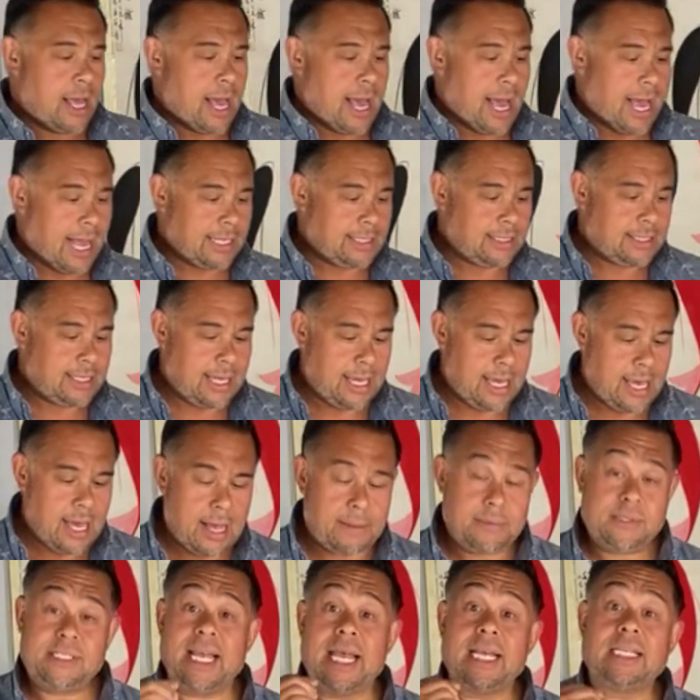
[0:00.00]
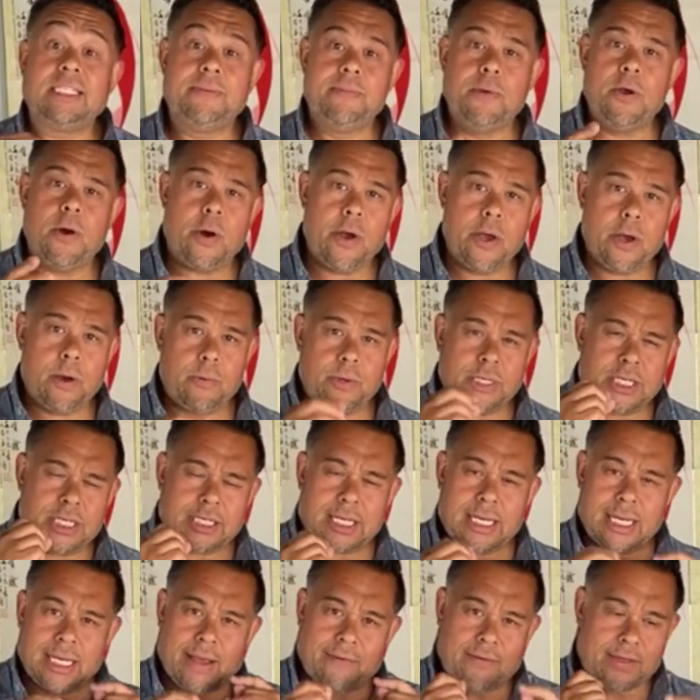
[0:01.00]
and the sesame oil, which is
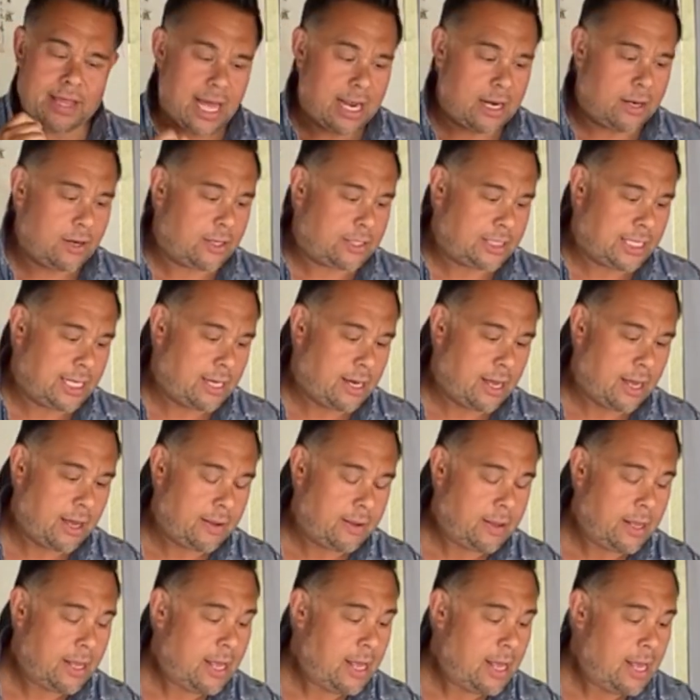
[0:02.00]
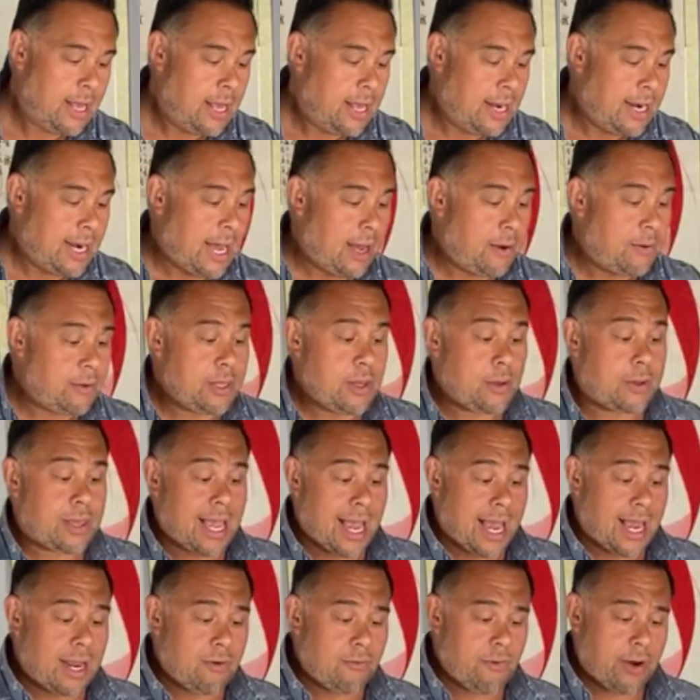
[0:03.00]
going to give it that nutty note. Now, you
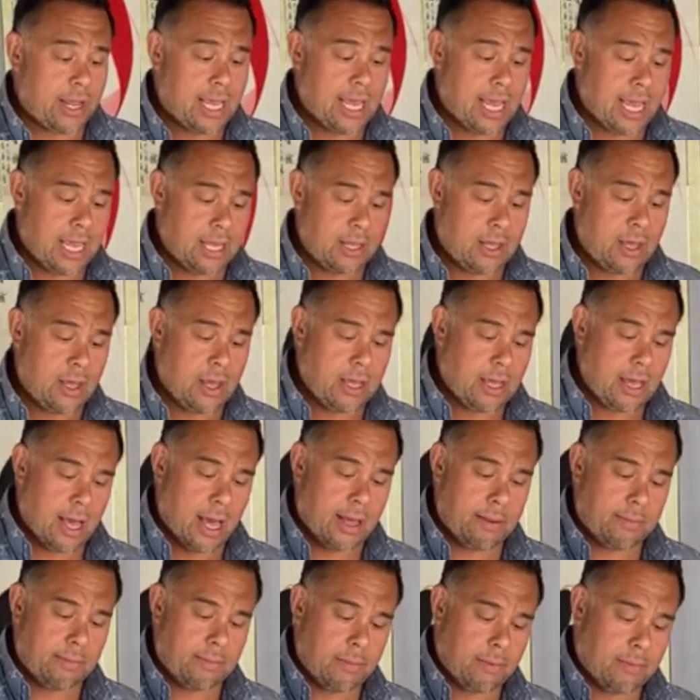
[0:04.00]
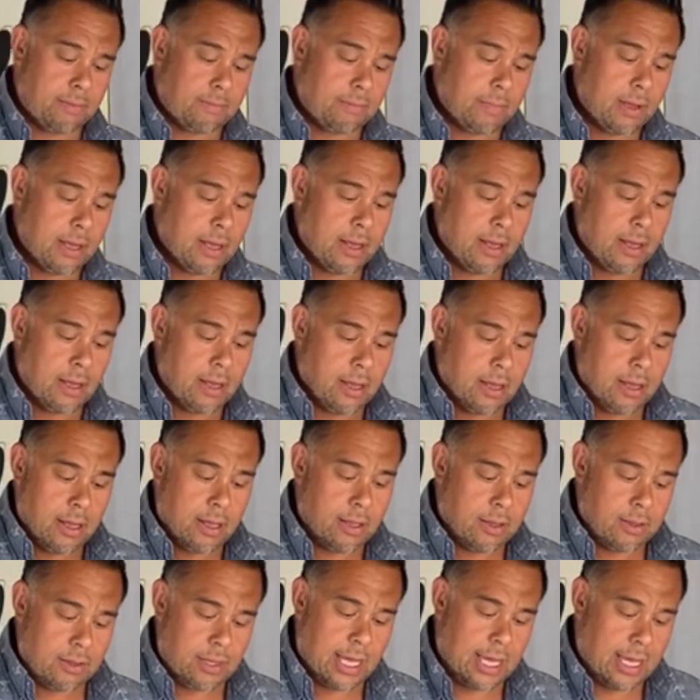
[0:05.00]
can reheat
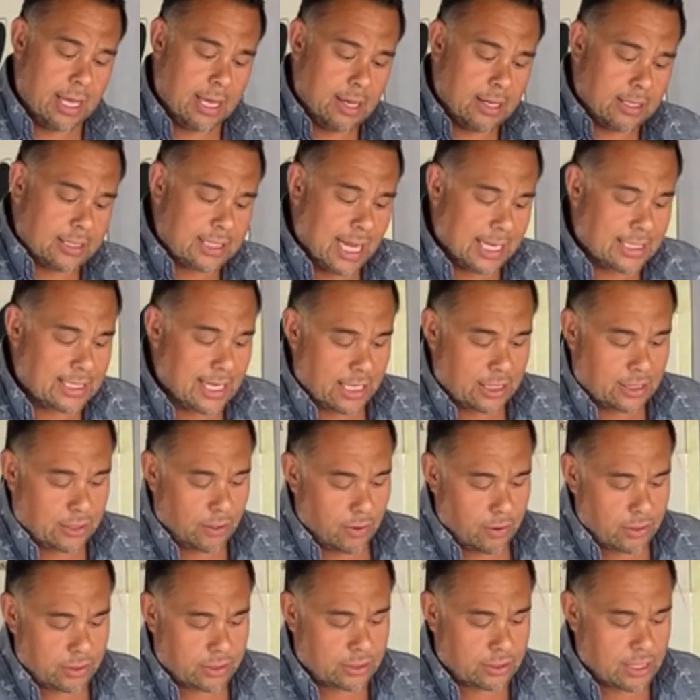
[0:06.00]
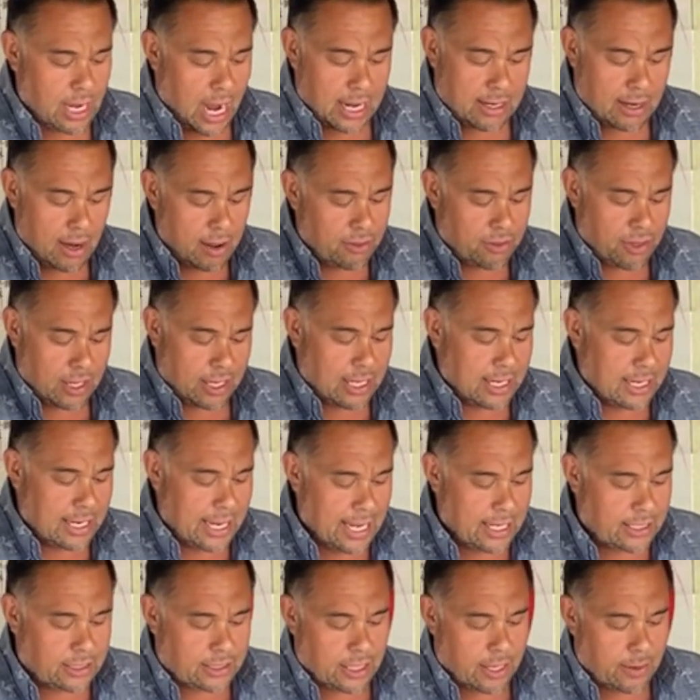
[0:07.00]
the satay sauce. I don't think you
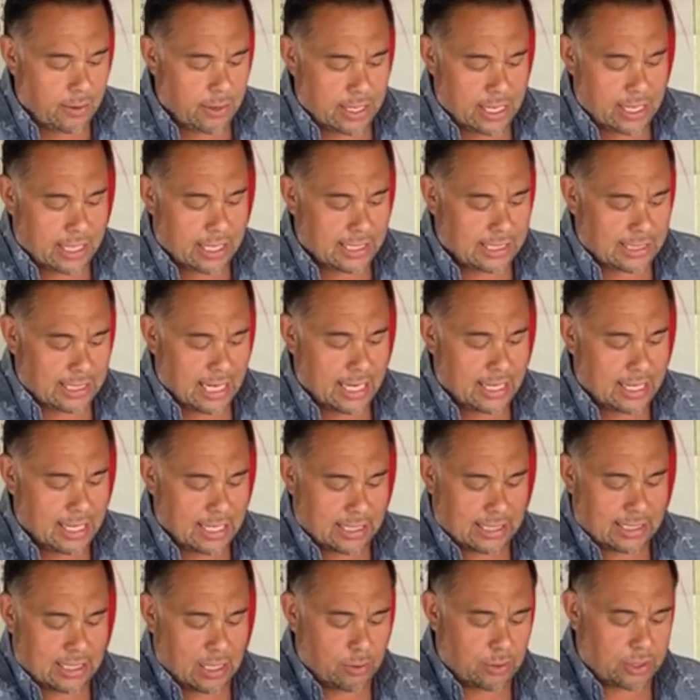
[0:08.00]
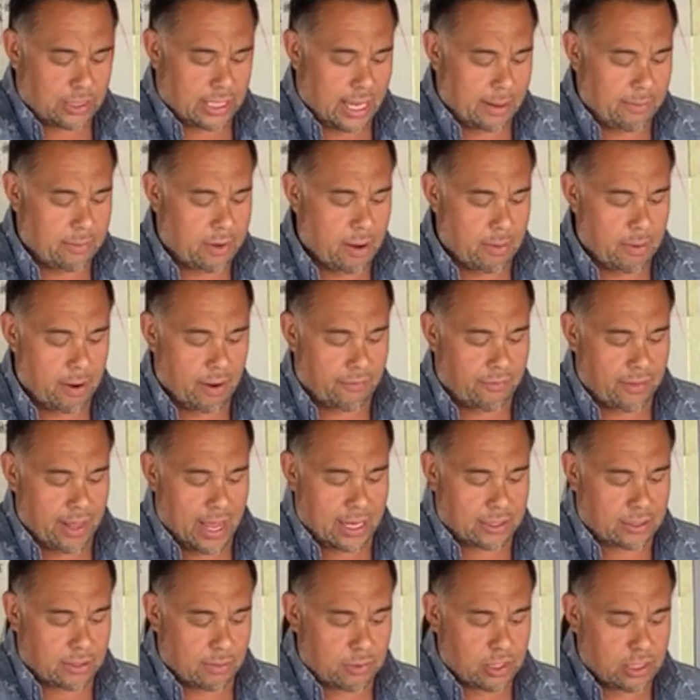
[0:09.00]
need to. You can see that there's still steam coming off of
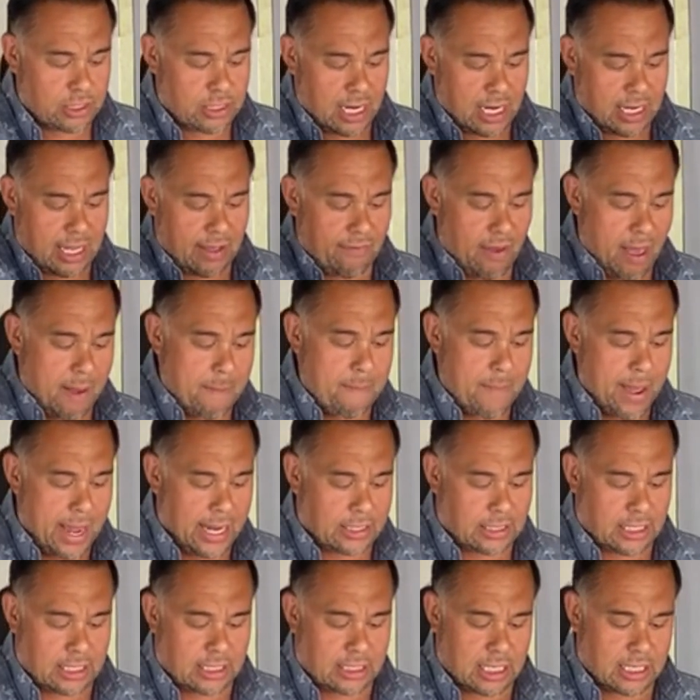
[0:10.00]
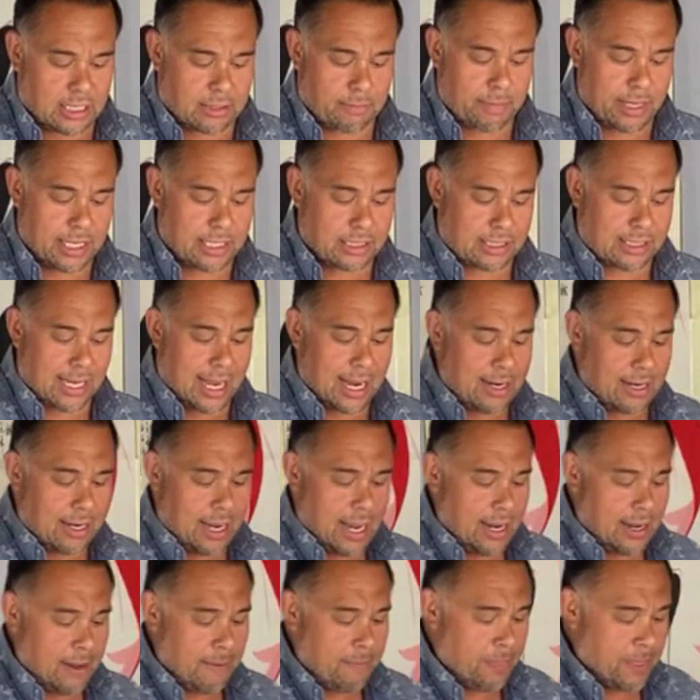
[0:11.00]
that. So I'm just going to give it a mix. It's going to be
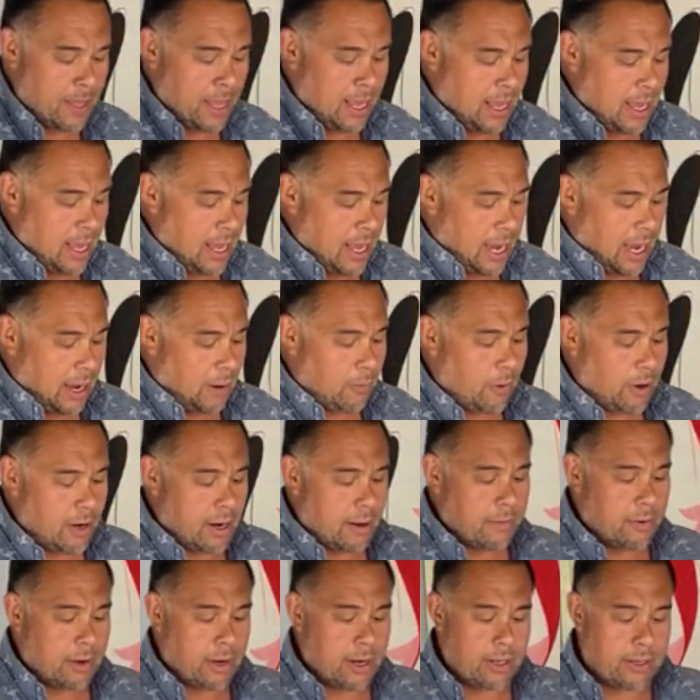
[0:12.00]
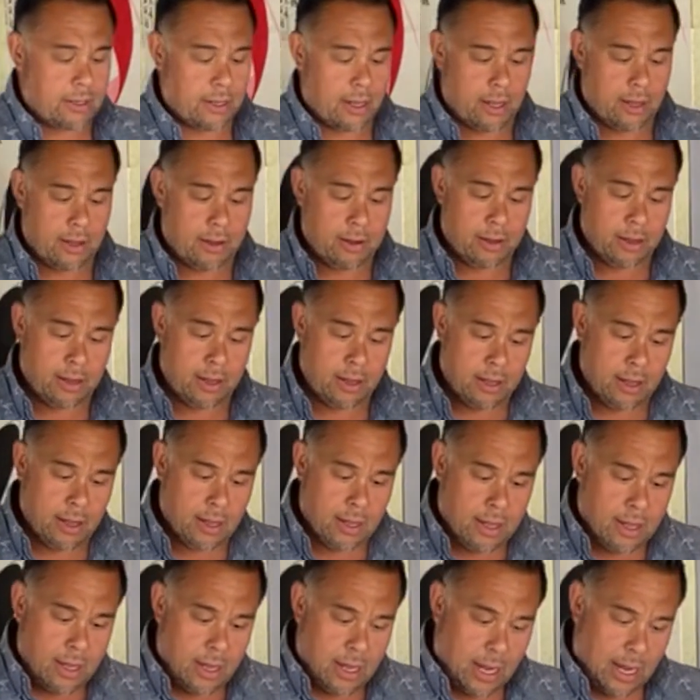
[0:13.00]
standing. And what I'm going to do,
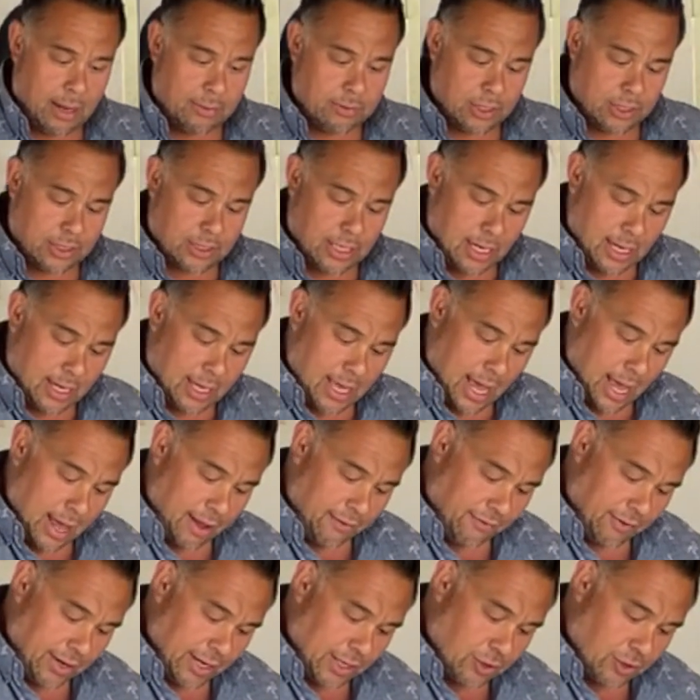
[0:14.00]
I'm just going to carefully